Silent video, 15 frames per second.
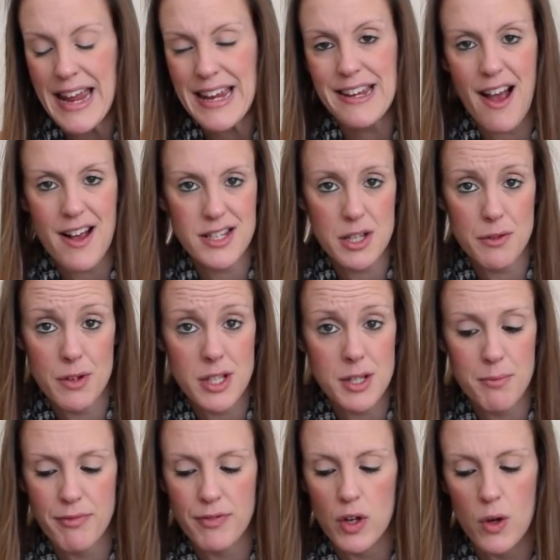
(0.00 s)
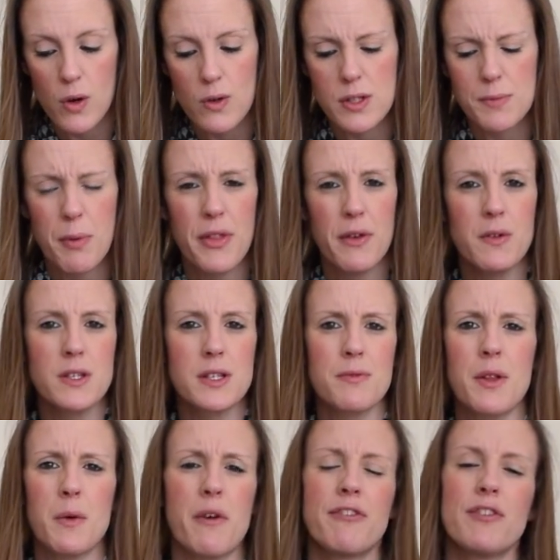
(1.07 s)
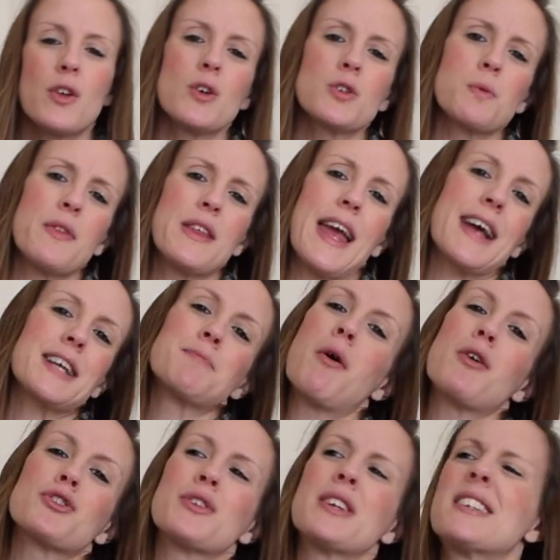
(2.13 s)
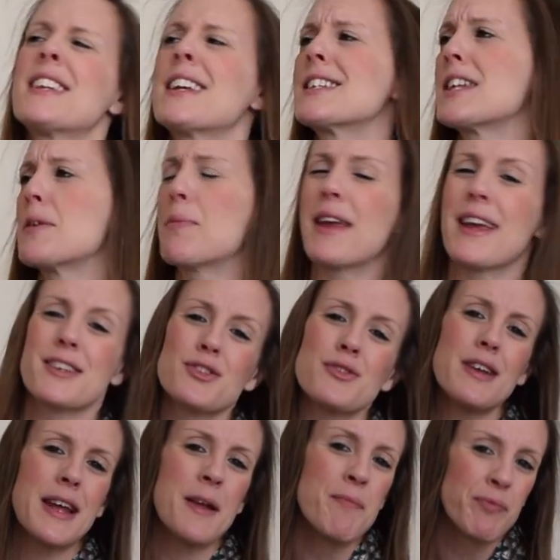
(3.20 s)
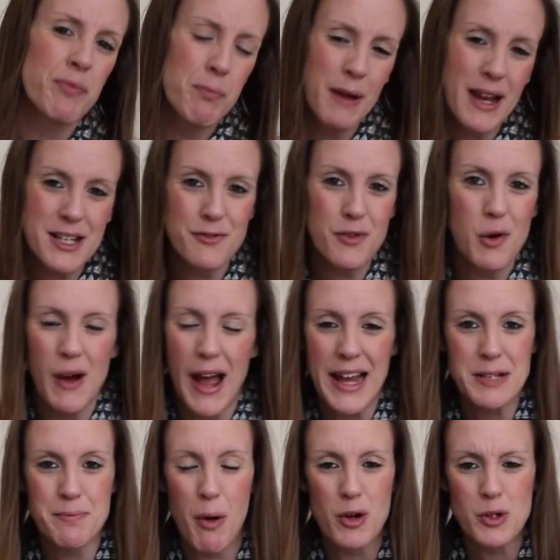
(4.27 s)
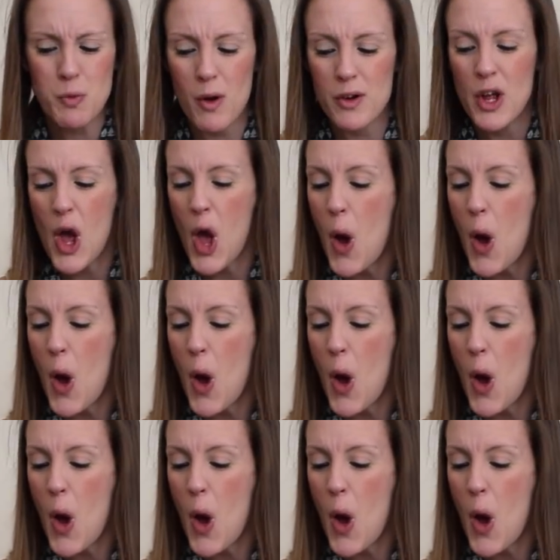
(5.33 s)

Yes, there are some flaws, but there were flaws with the Xbox 360, PS3, PS4, Xbox One.